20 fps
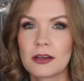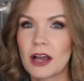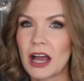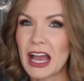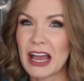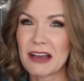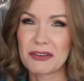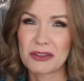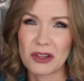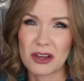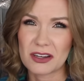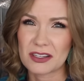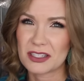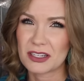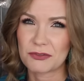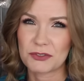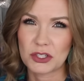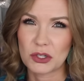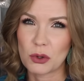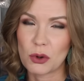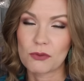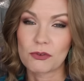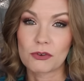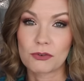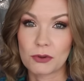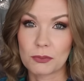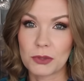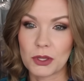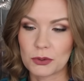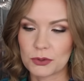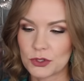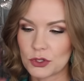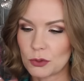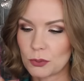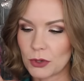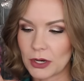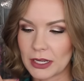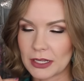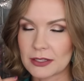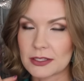I have a lot of stuff to go over from those two
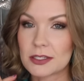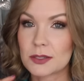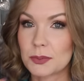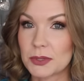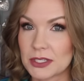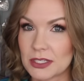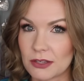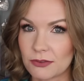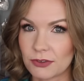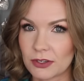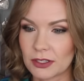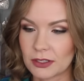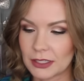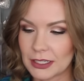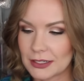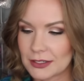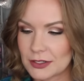brands specifically.